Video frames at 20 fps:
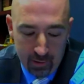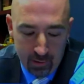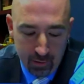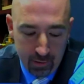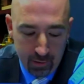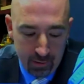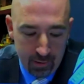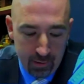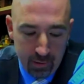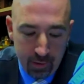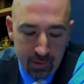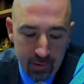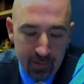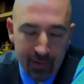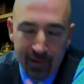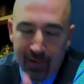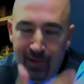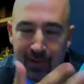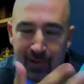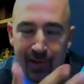Well, it's
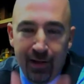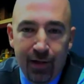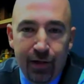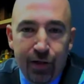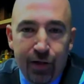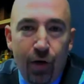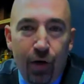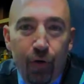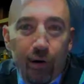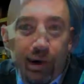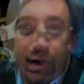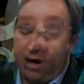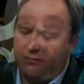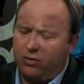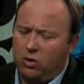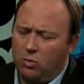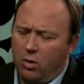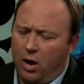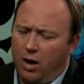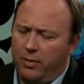clear, Kurt. I'm going to
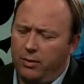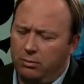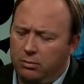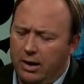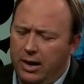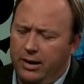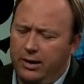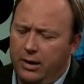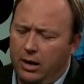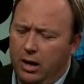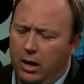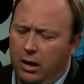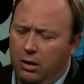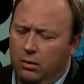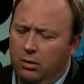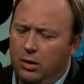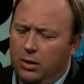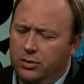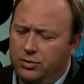have you on the radio